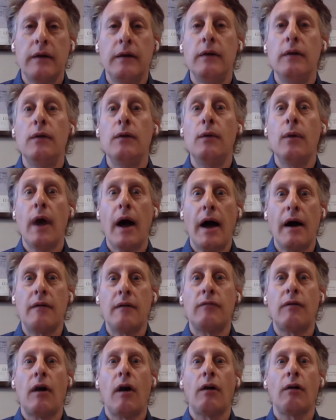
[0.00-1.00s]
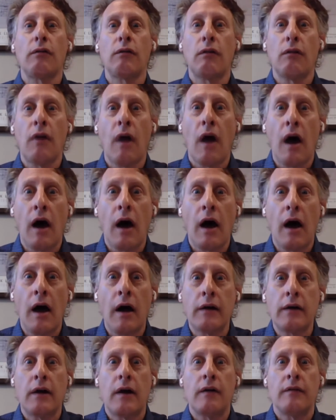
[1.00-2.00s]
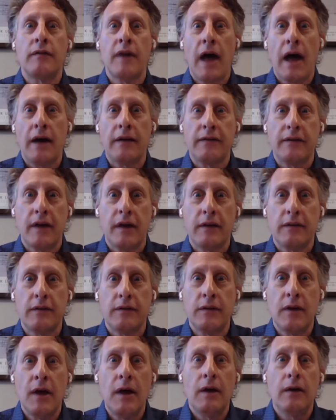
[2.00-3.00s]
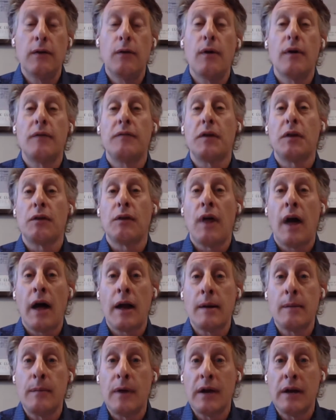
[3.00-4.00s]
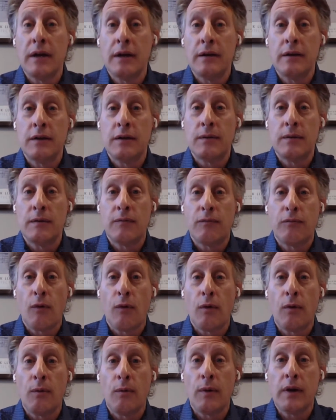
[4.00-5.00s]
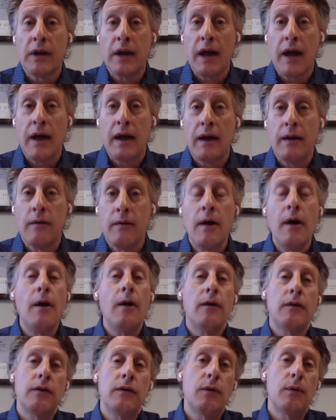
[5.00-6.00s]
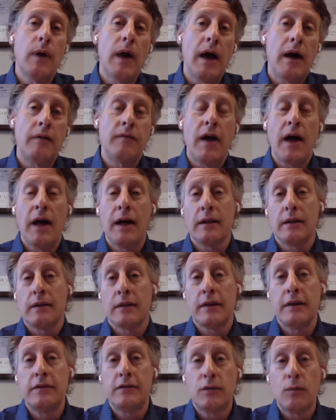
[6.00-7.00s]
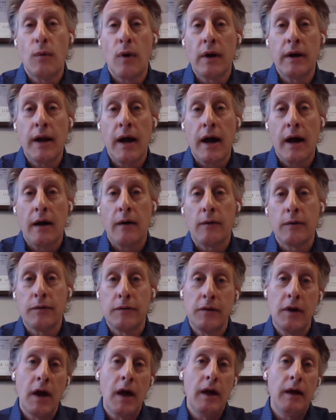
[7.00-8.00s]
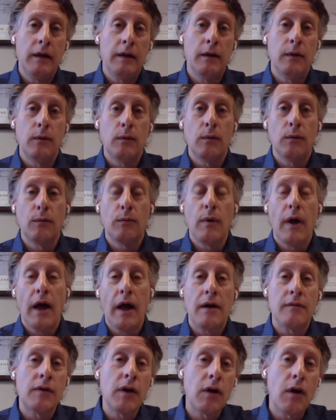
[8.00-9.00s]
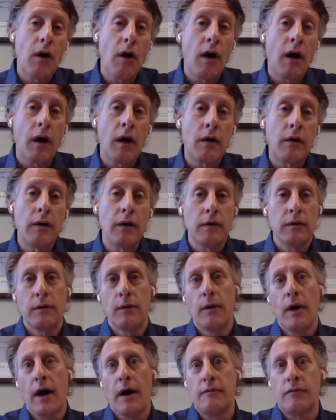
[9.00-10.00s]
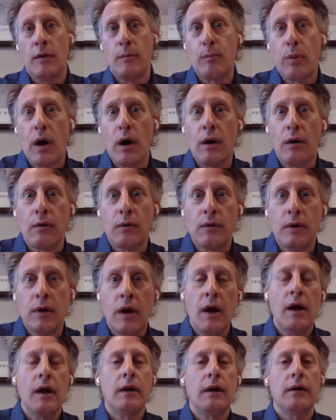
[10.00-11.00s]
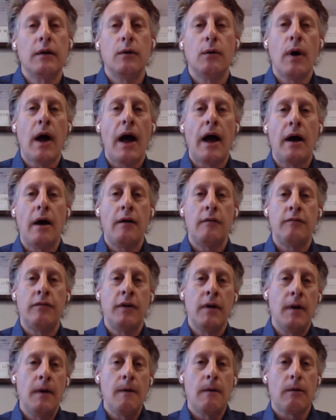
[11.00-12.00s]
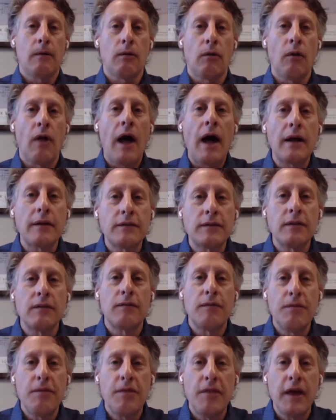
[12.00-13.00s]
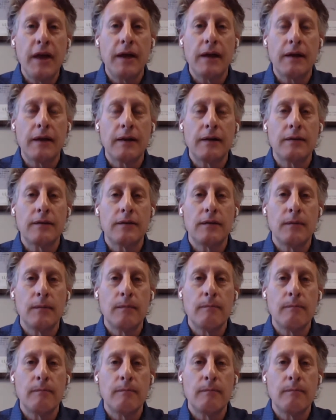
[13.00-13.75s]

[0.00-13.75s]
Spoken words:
You have a lot of assets. You have a lot of money in your 401k. You have at least one house. You have a car. You have a boat. You have lots of things.